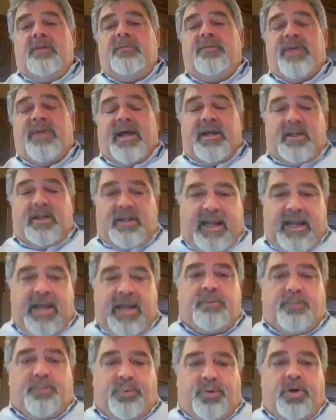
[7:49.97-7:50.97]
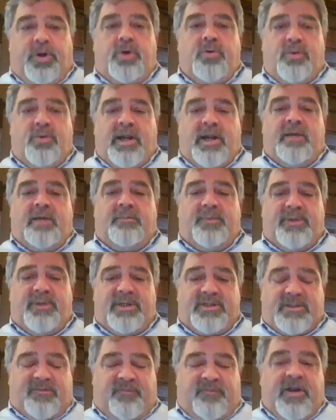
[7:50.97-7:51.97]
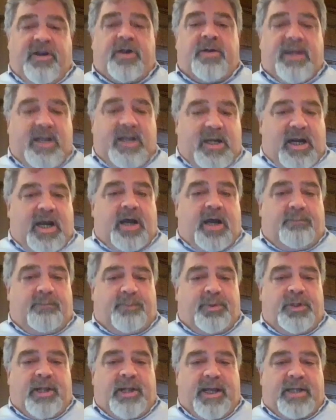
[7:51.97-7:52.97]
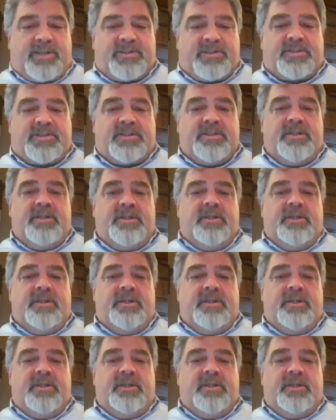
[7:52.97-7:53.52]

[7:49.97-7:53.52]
that can program this very complex